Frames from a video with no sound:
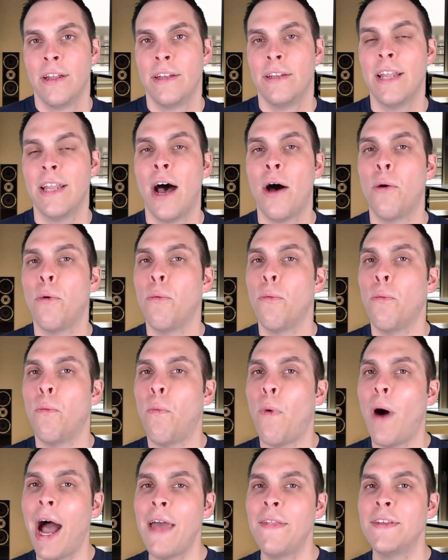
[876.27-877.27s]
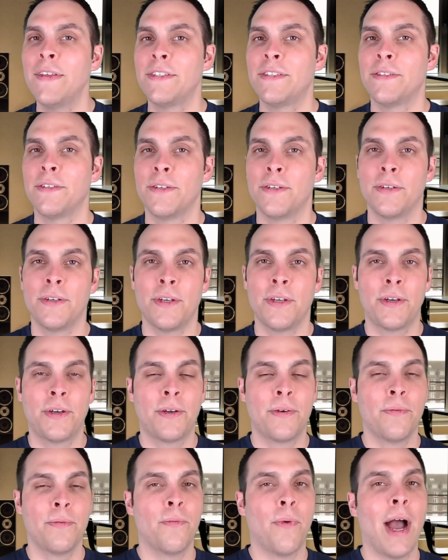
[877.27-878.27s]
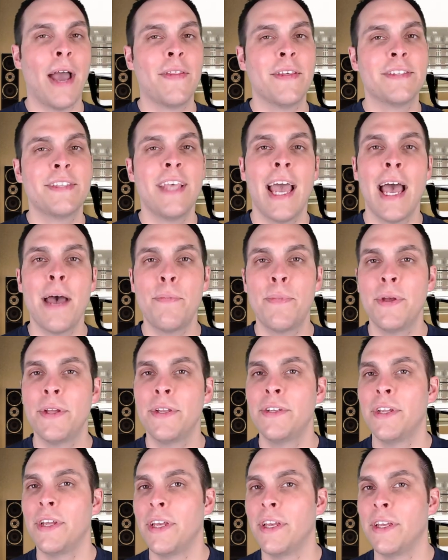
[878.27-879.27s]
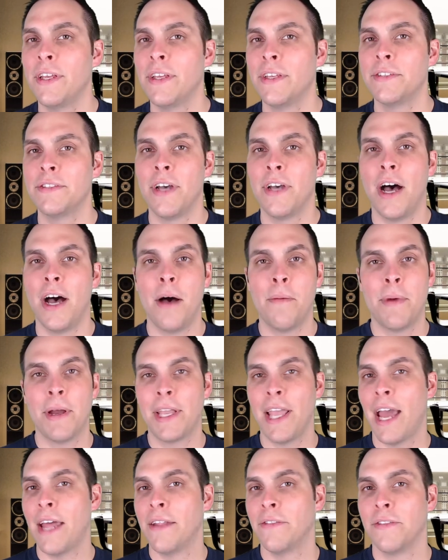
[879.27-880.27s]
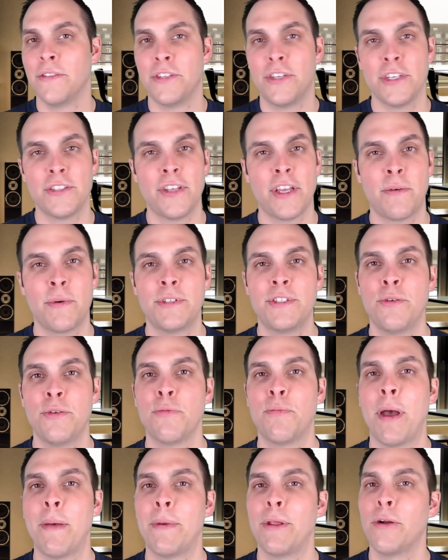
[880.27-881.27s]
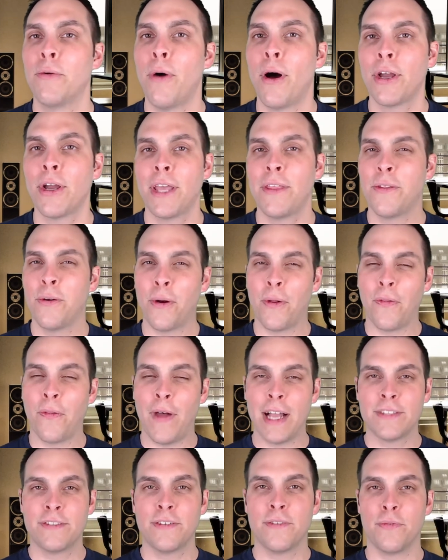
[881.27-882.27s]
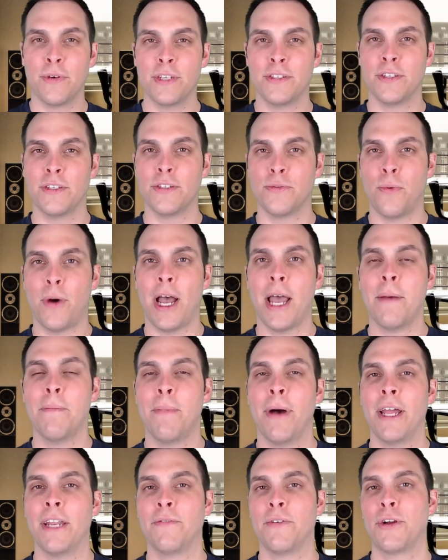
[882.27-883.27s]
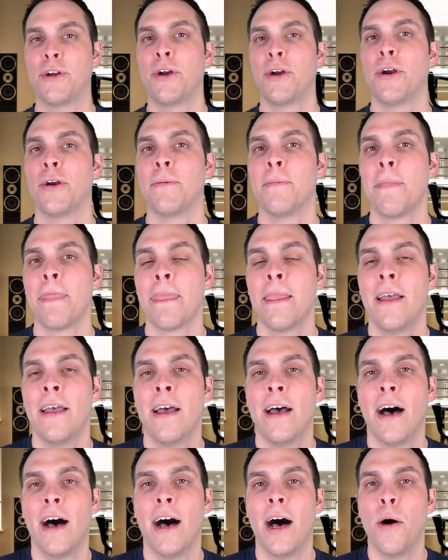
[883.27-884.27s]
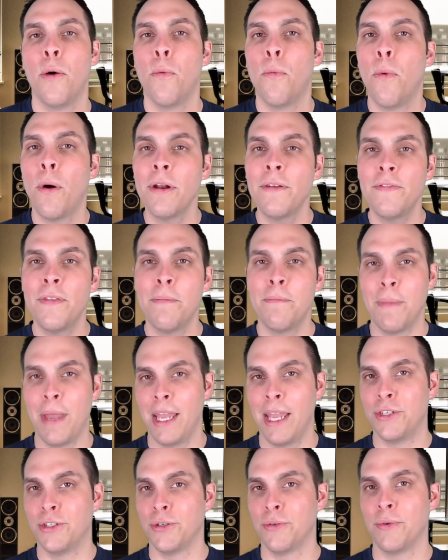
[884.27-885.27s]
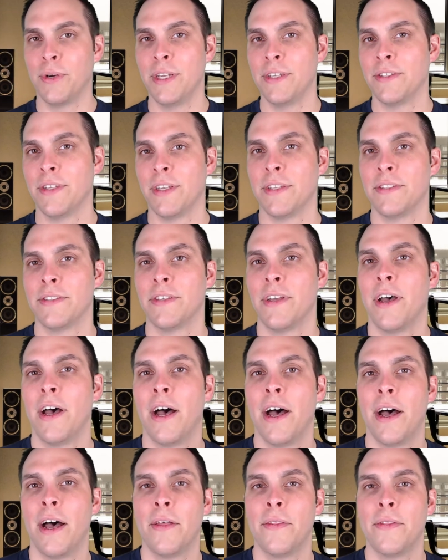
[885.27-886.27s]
Now, why this why this happened is um, again just like we see with bipedal walking, there are lots of reasons why it might have occurred. Uh, one of the major reasons uh,